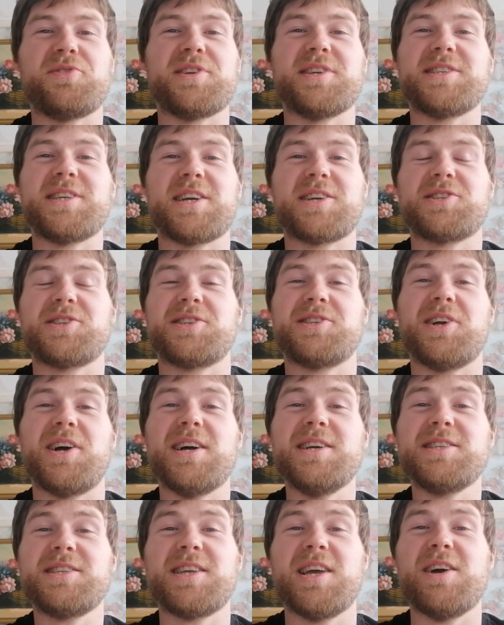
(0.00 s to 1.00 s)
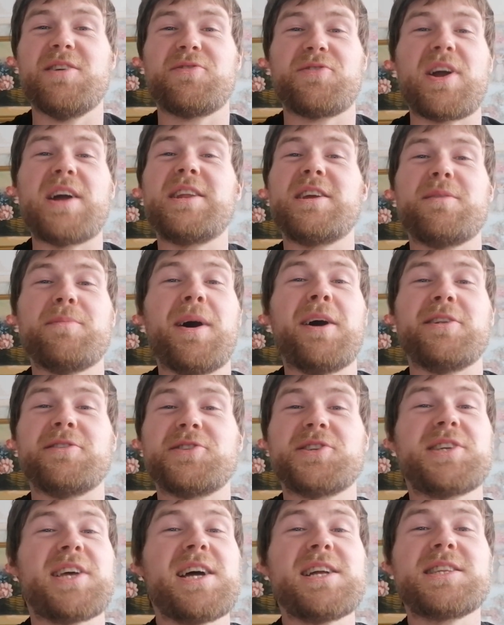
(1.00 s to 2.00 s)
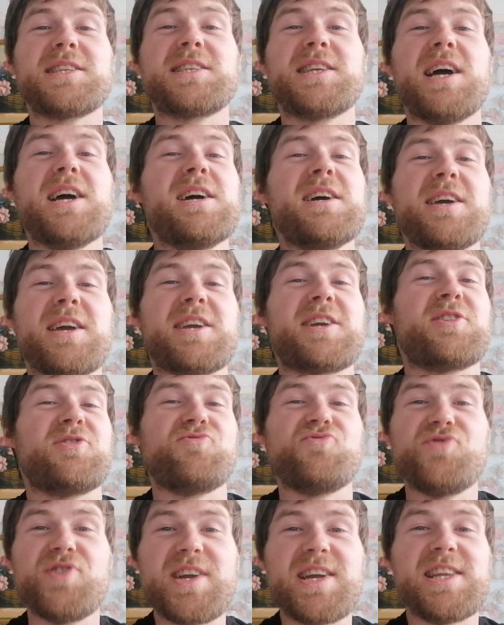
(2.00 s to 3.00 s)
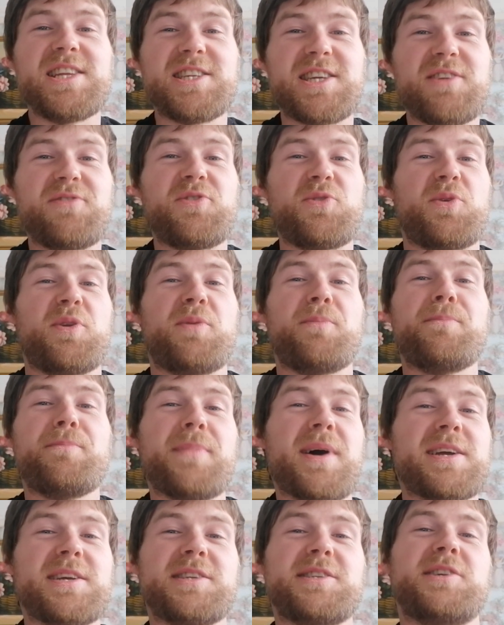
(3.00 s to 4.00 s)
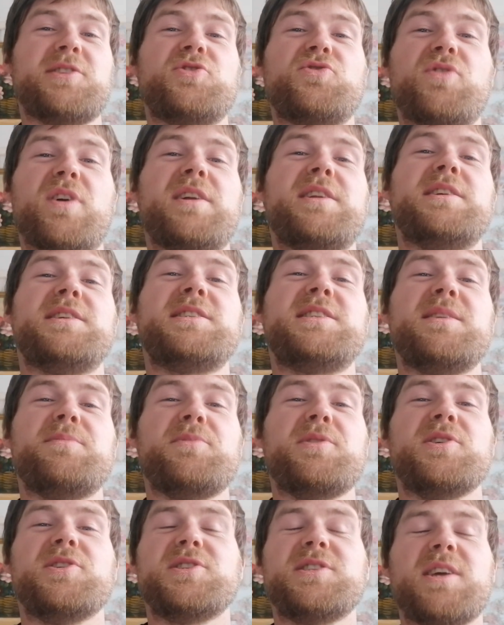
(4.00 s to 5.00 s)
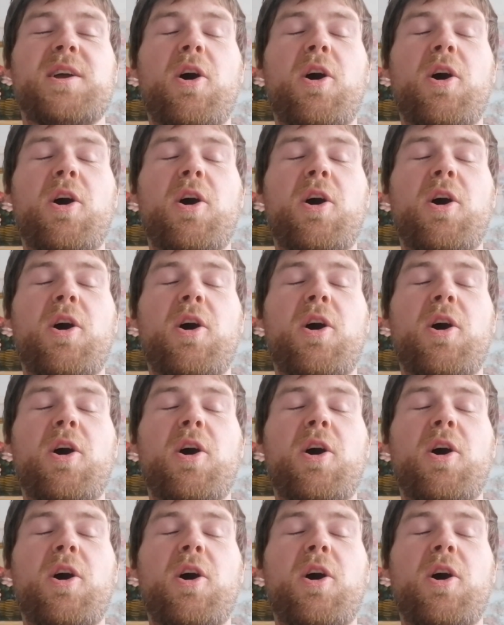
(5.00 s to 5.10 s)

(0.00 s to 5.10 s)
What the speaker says: on this exercise for any amount of sets, it can really give you an amazing training stimulus.